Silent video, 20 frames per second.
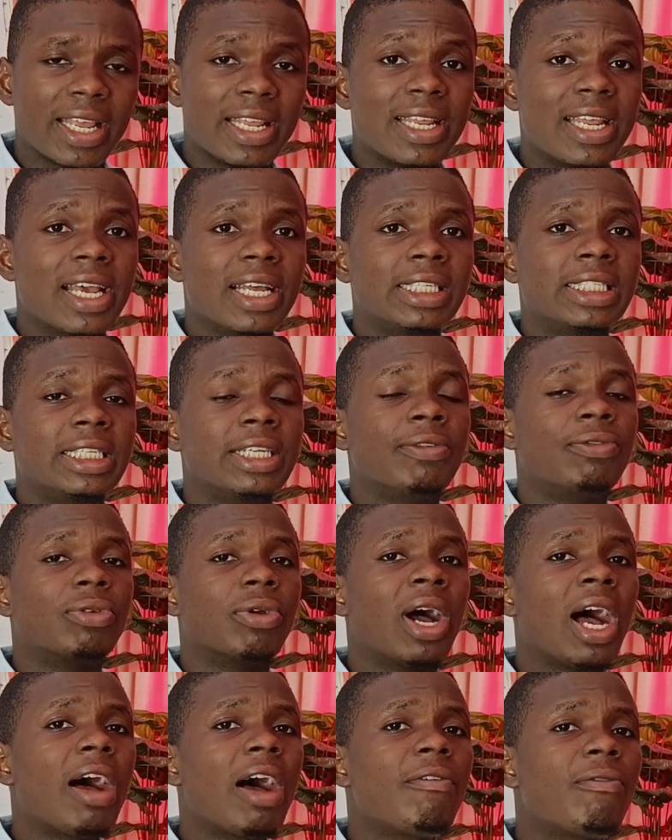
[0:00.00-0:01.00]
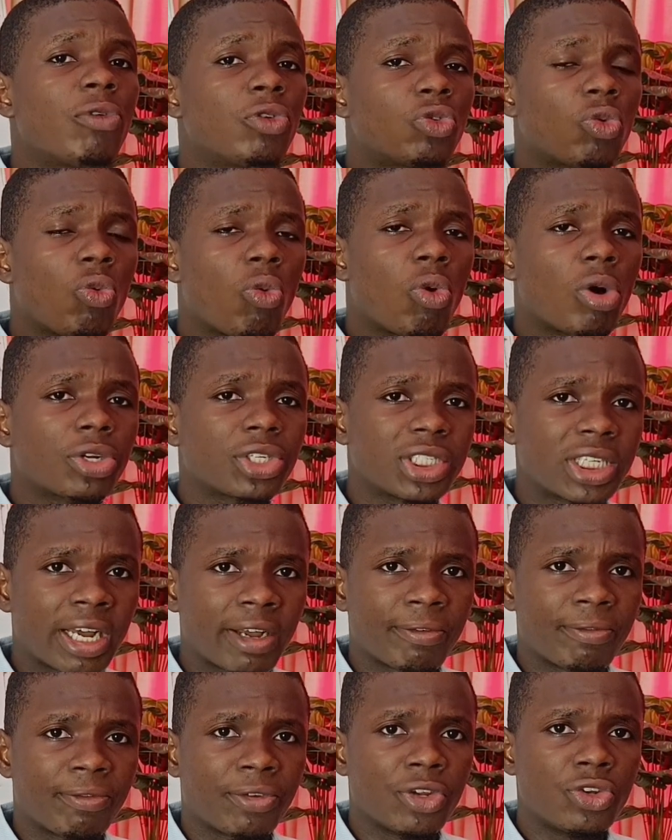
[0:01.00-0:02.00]
Yes, if you haven't watched
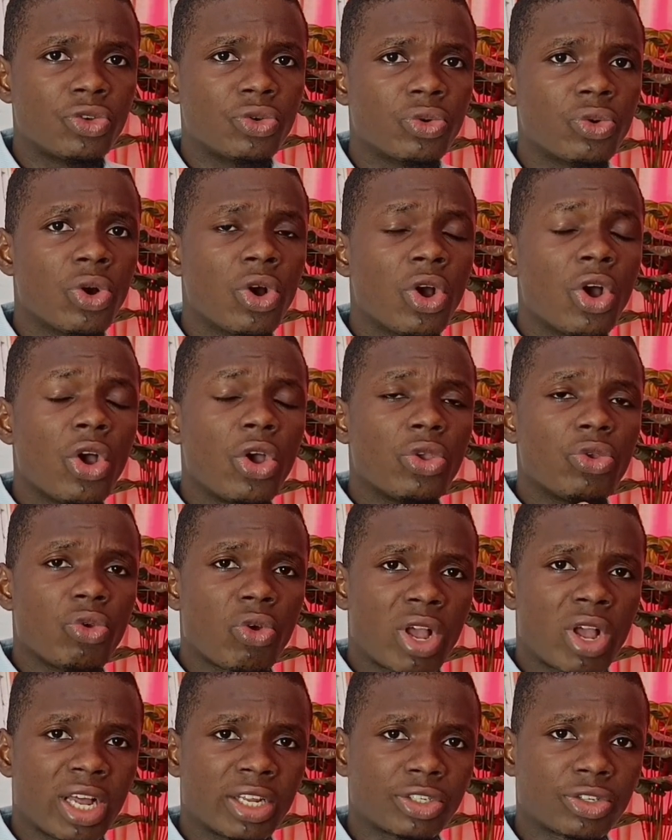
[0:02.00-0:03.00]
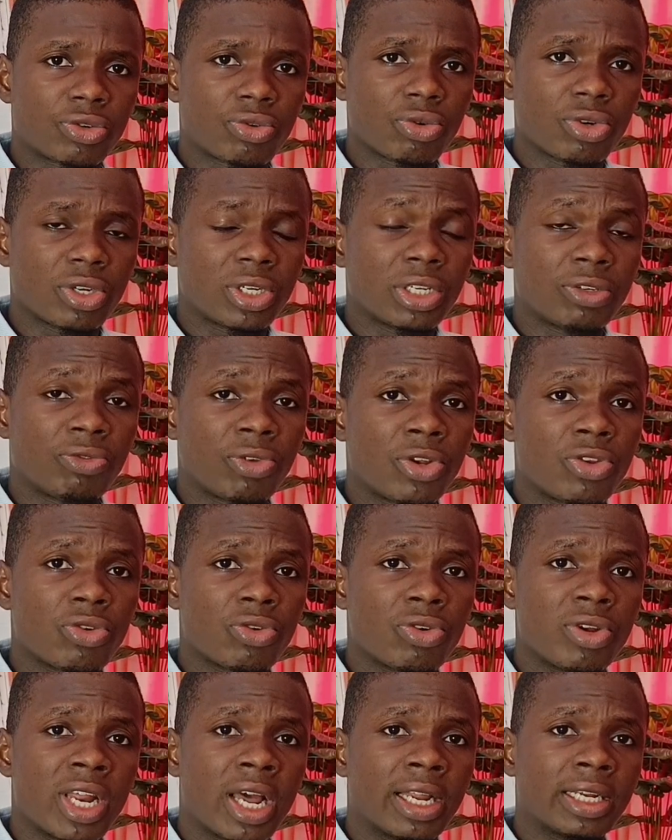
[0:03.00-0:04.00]
that video, you can scroll this
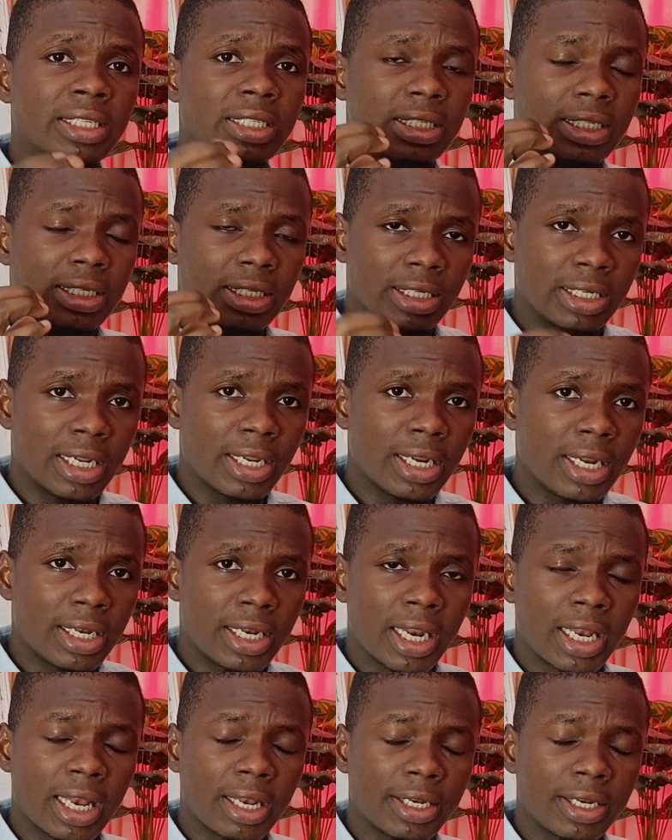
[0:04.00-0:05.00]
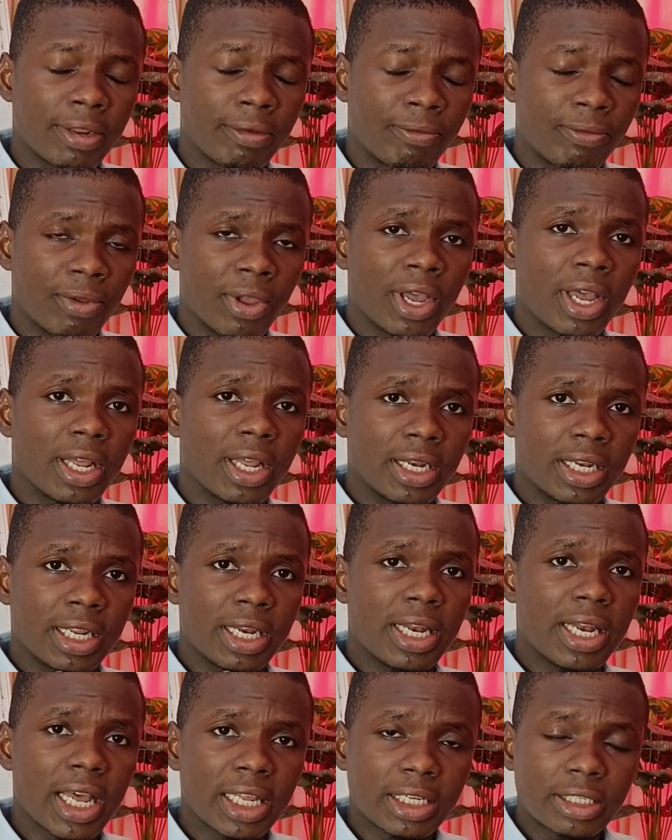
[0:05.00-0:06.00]
video down.
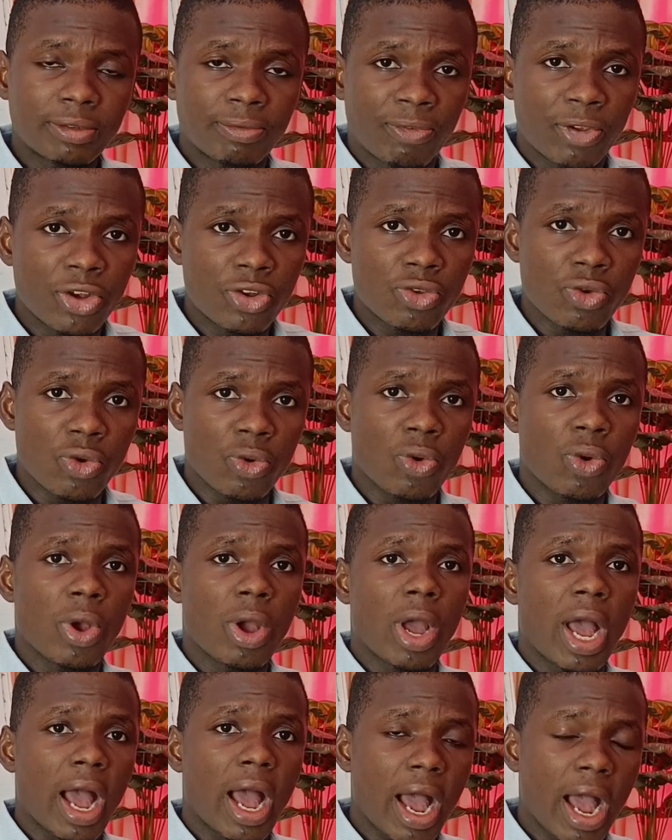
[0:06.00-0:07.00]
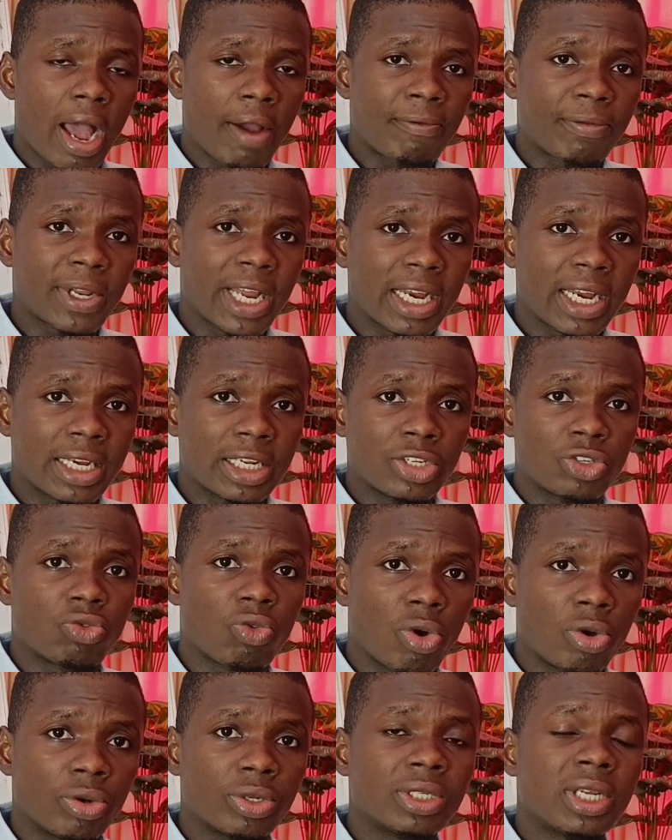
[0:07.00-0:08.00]
The next video after this
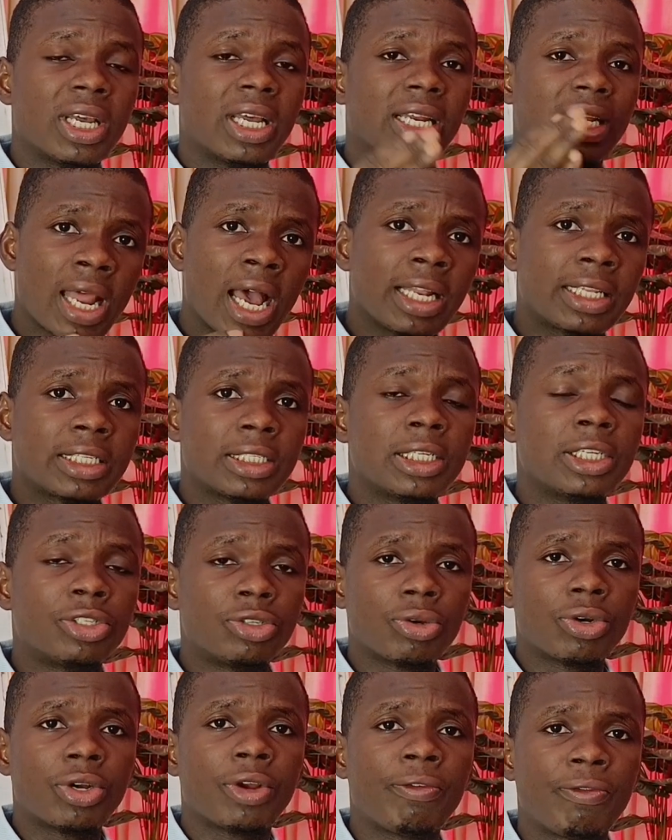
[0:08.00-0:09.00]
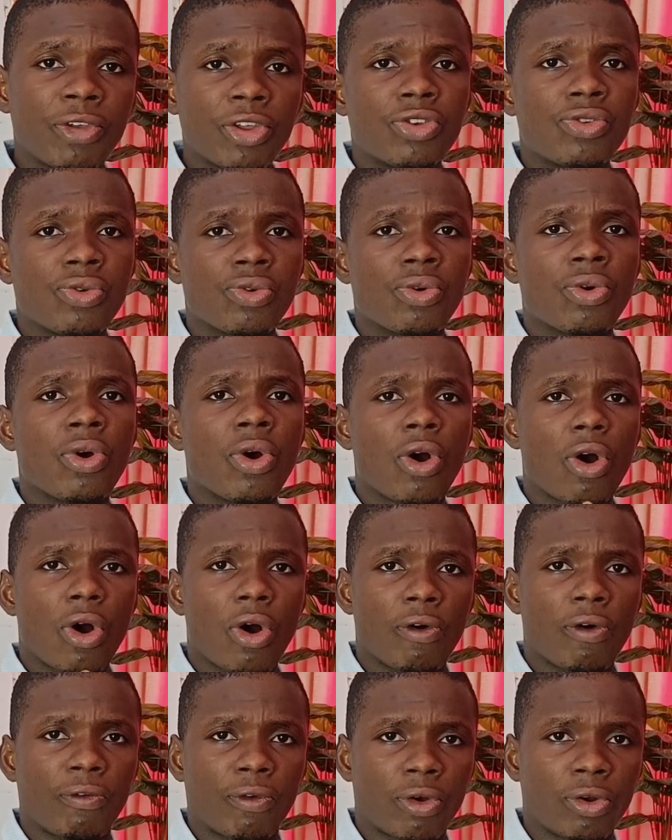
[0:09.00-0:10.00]
one, that is the theory video
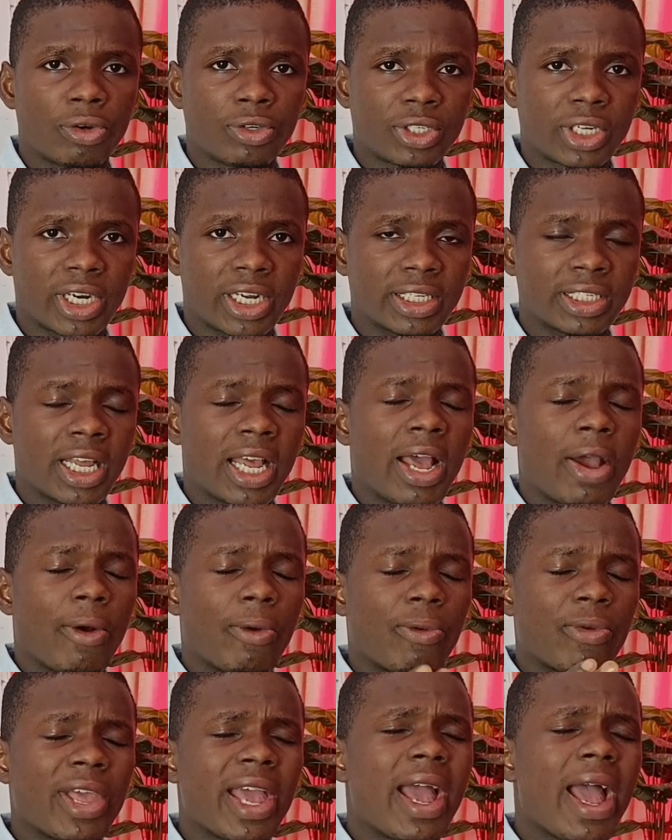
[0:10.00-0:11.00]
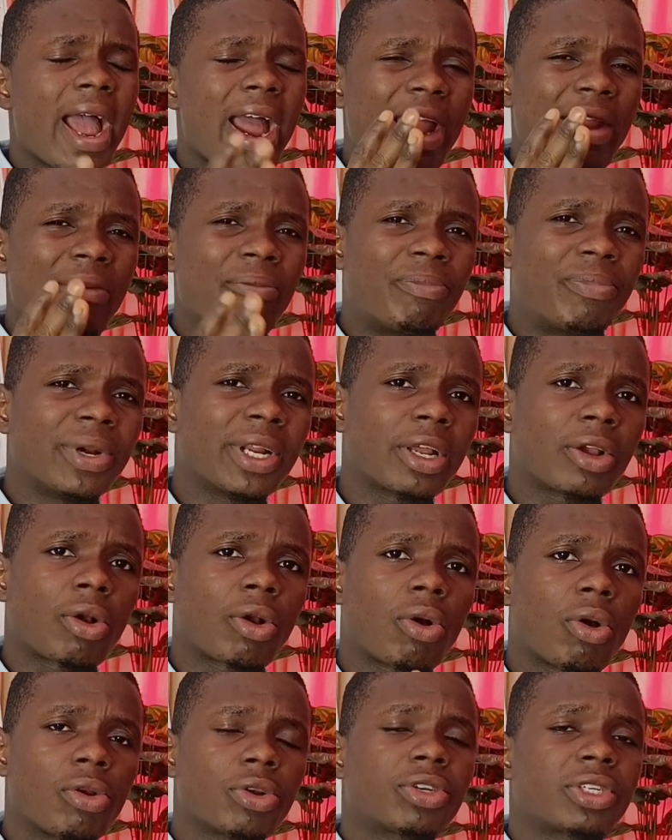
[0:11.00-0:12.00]
of contrast, where I break
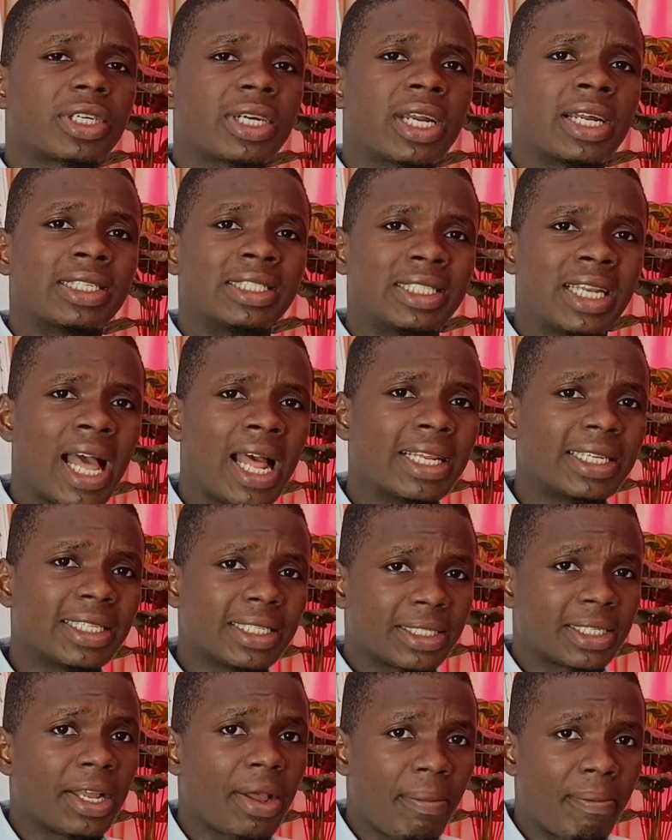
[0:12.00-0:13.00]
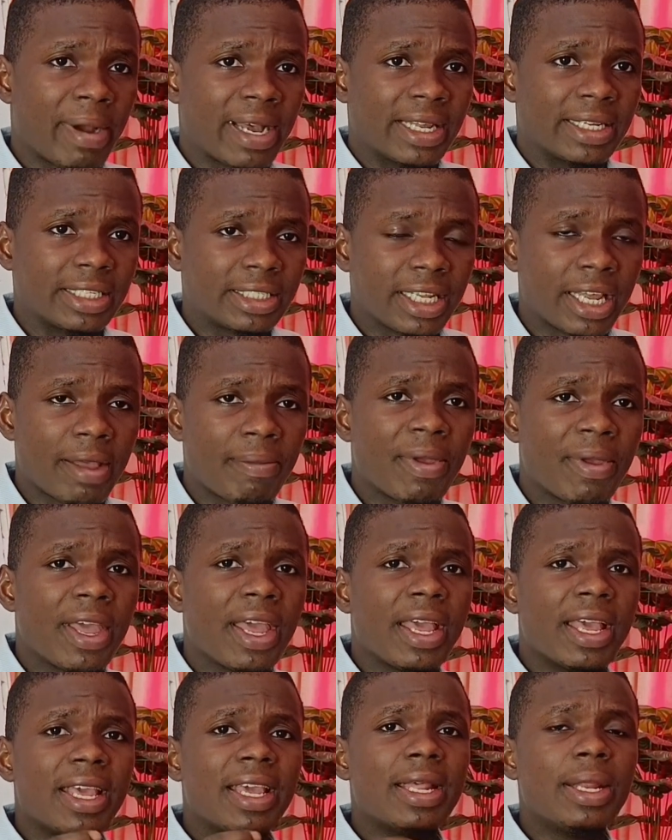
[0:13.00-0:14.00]
contrast down step by step
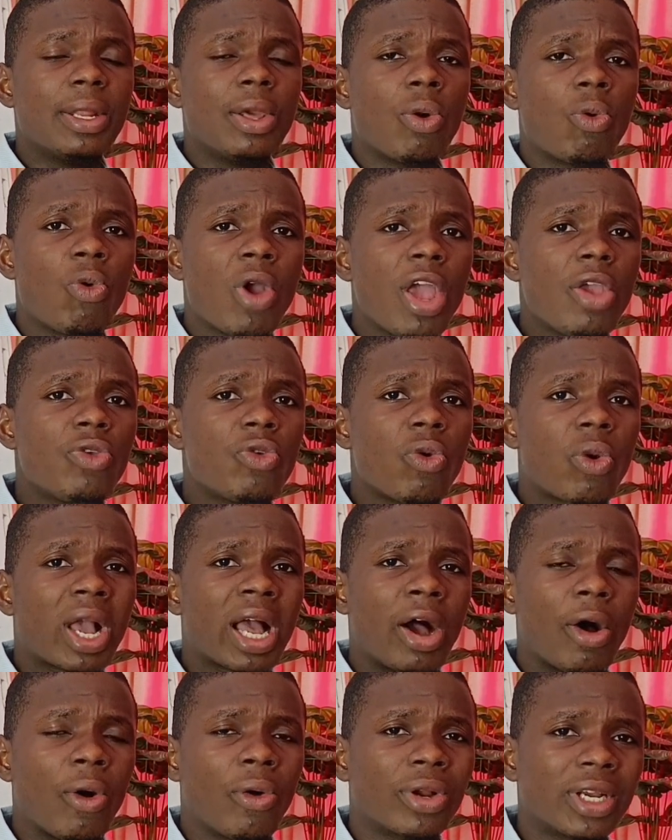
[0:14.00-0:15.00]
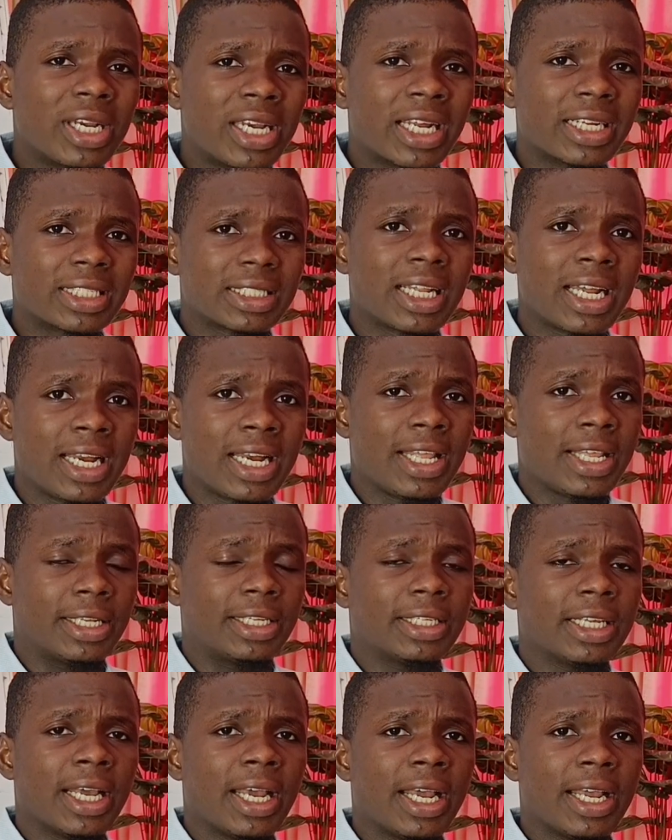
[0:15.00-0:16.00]
in a way you can understand
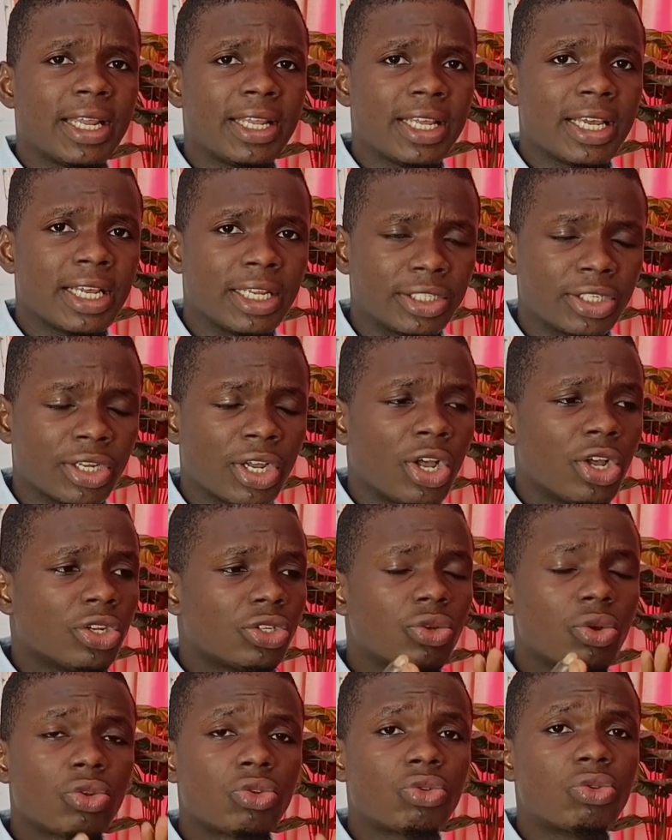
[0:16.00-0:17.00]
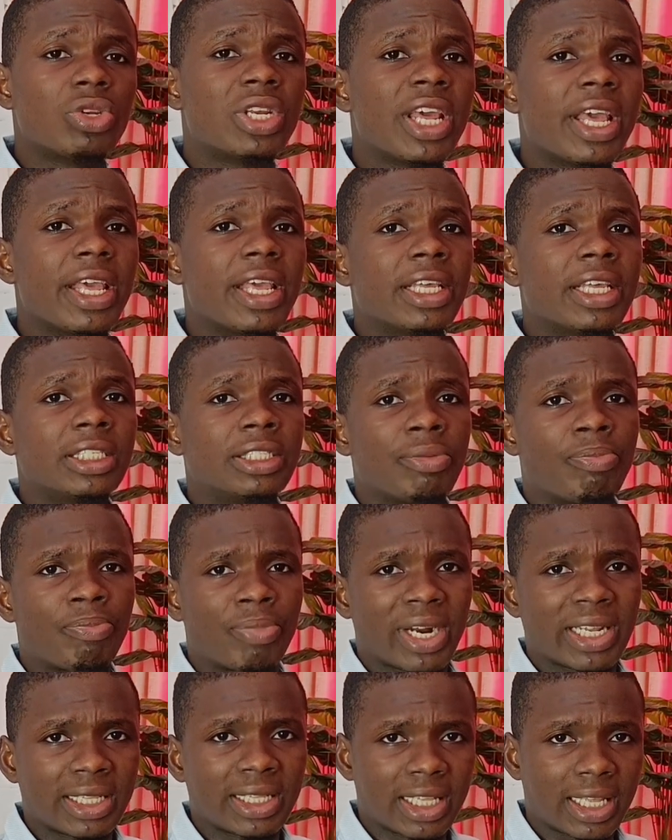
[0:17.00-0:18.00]
it. Yes, so today is the
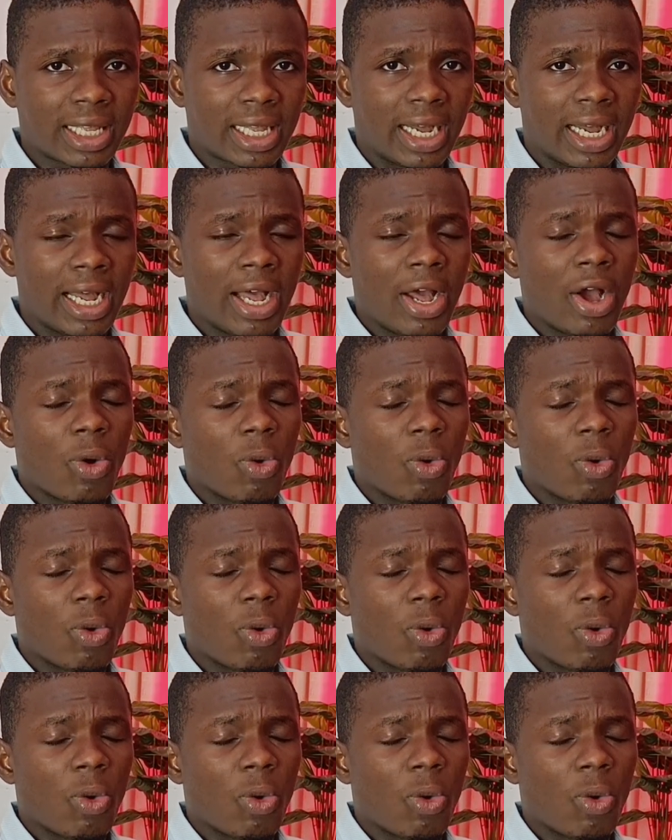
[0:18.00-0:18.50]
practical.